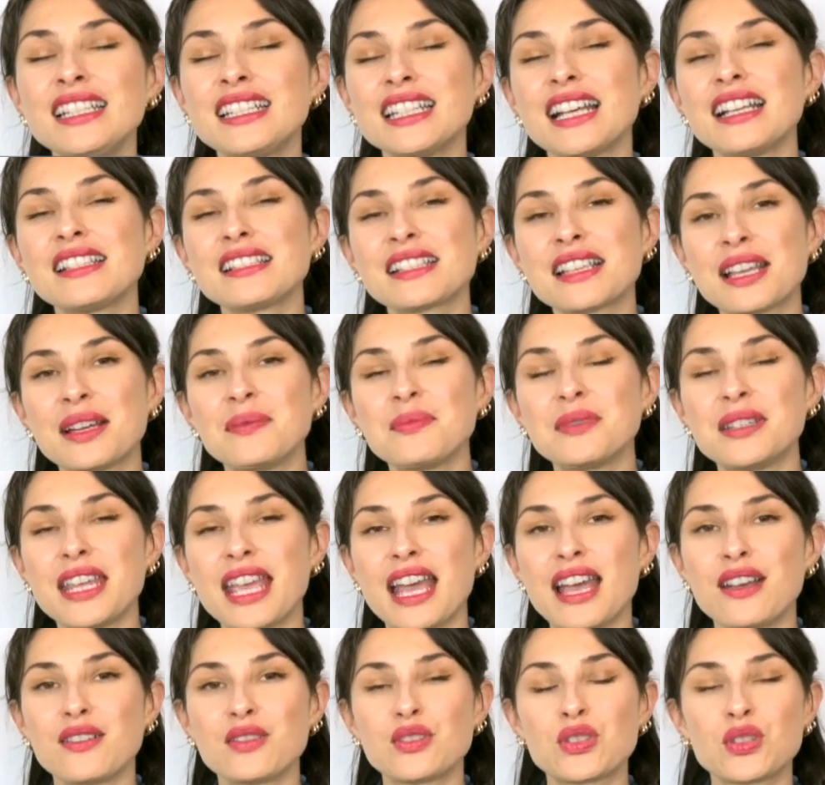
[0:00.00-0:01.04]
does come
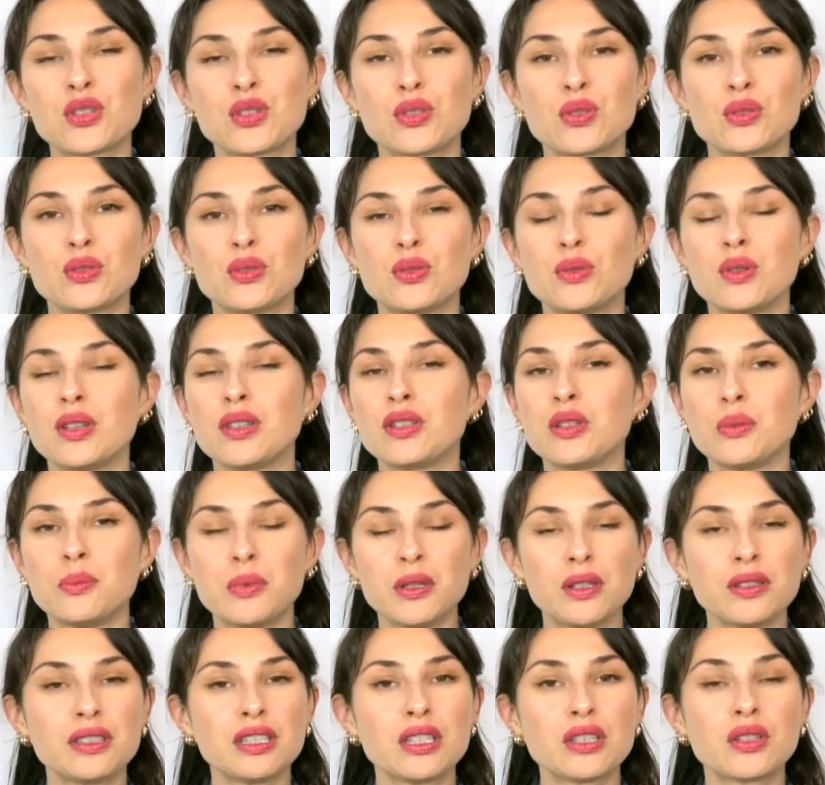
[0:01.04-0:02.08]
down to your
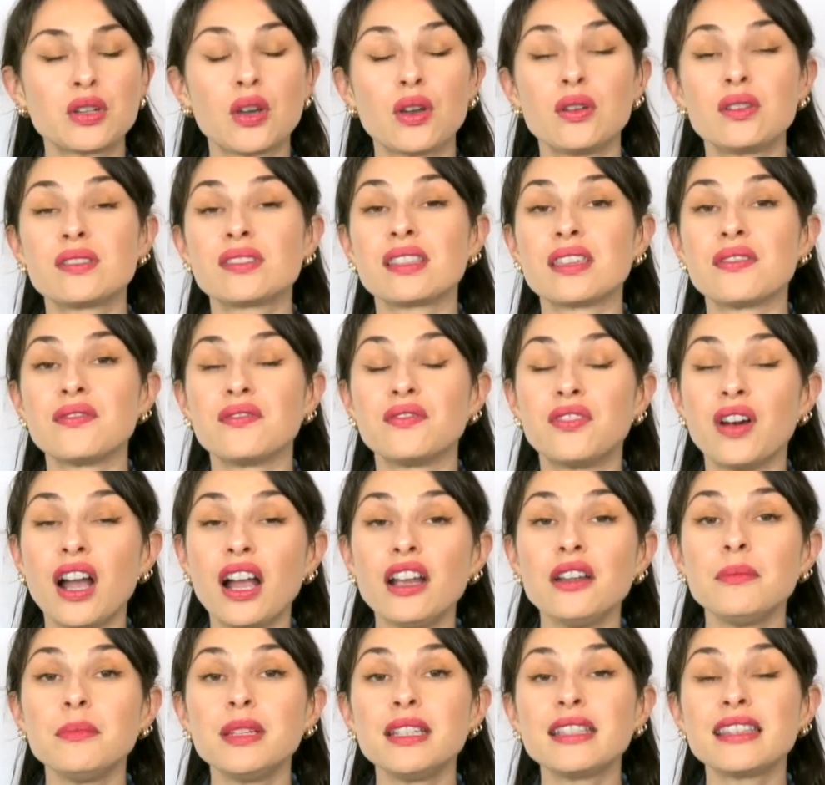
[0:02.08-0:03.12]
building codes, the
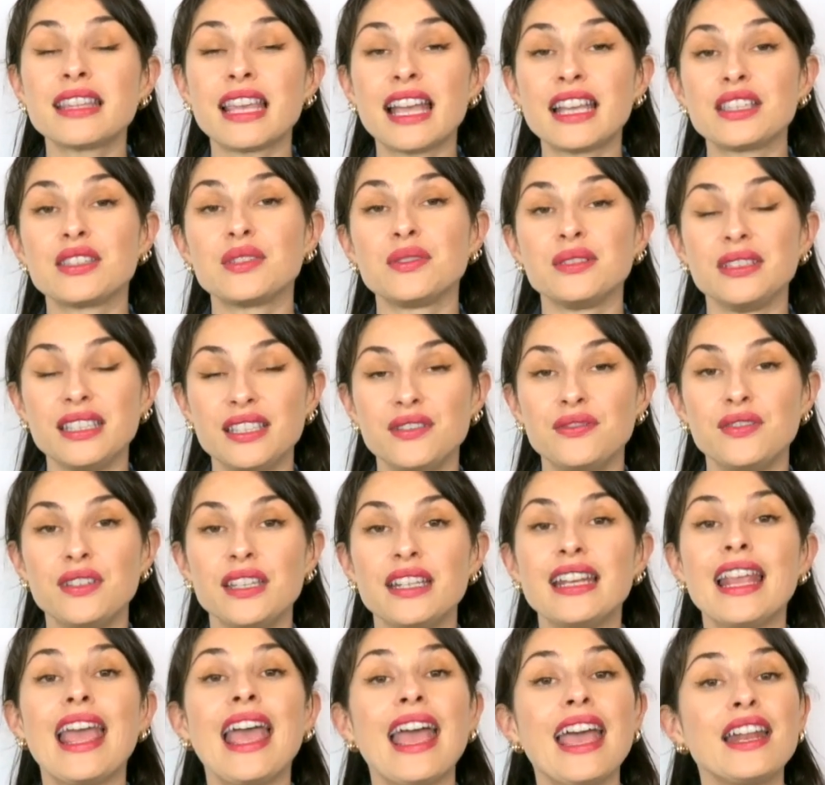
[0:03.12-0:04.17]
environment that you live
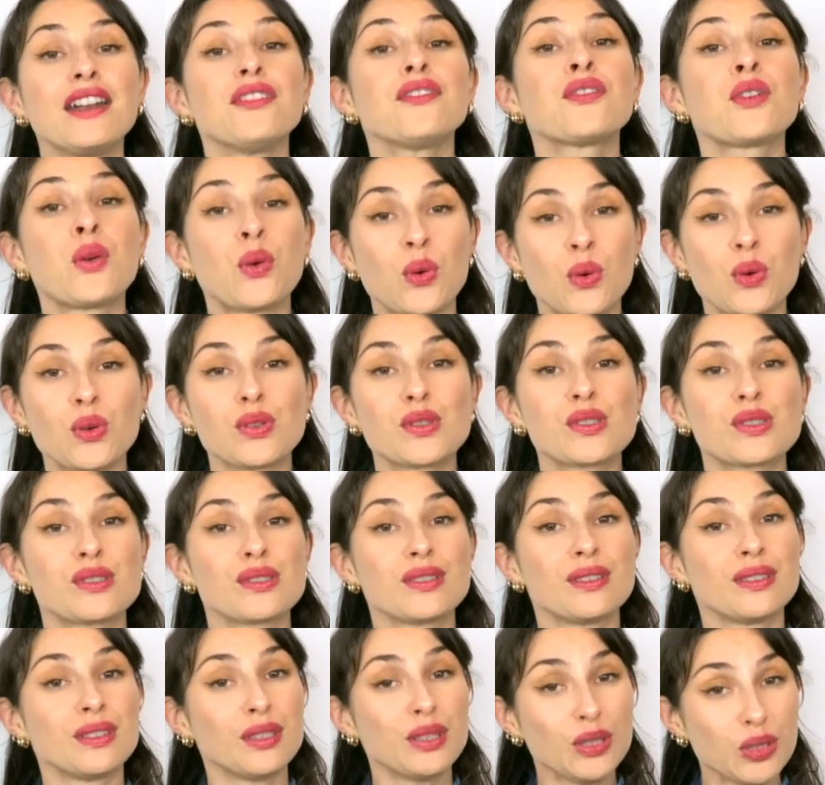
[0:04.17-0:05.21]
in, and of course,
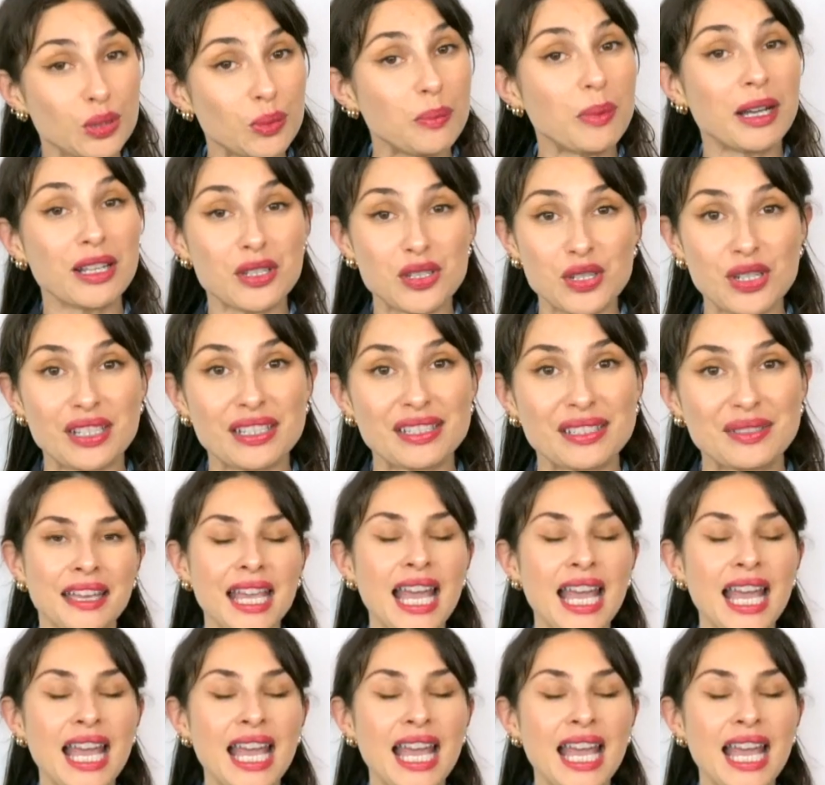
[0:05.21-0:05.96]
your budget.